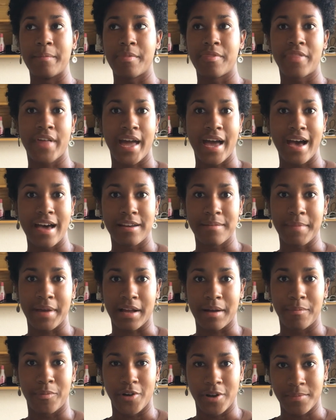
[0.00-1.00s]
they had to
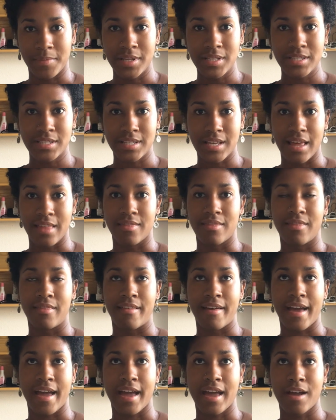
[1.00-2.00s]
make appointments, and
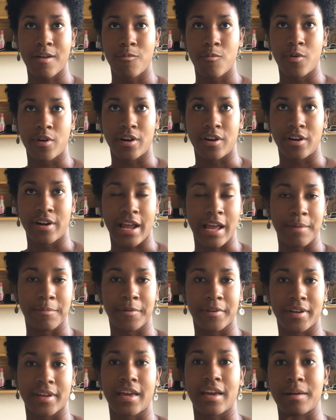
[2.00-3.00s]
they weren't
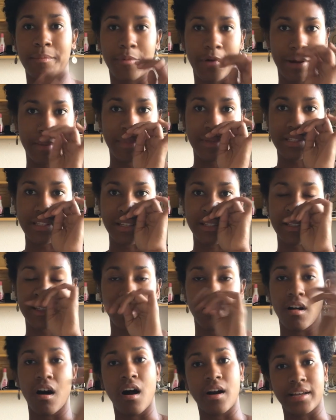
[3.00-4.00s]
able to get appointments
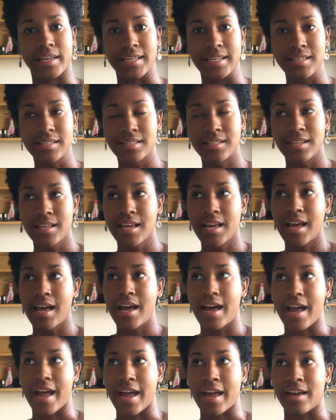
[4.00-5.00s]
until August,
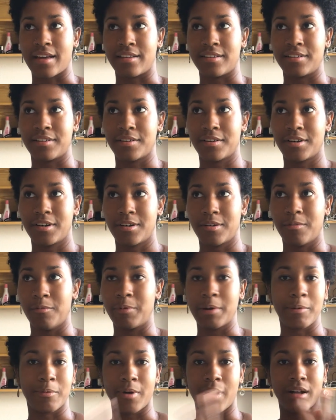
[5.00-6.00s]
and
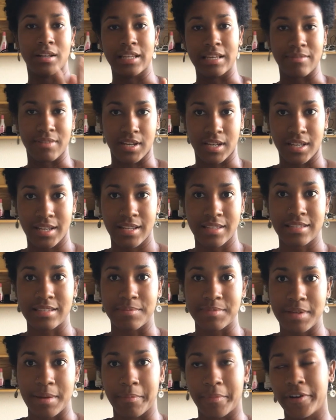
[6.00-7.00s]
we were all leaving in
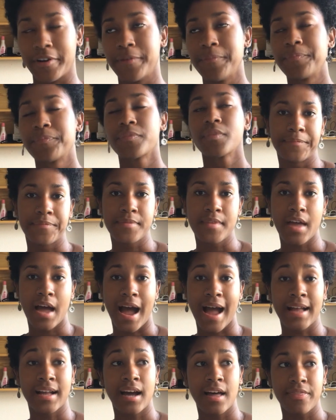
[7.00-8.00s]
September.
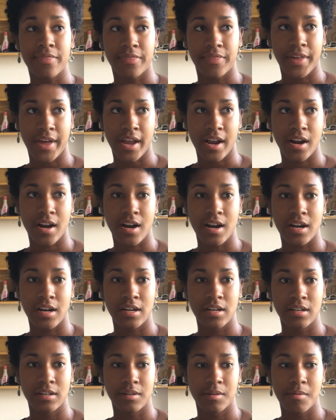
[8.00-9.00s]
I got
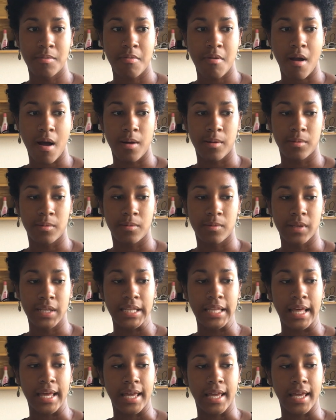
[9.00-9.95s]
there probably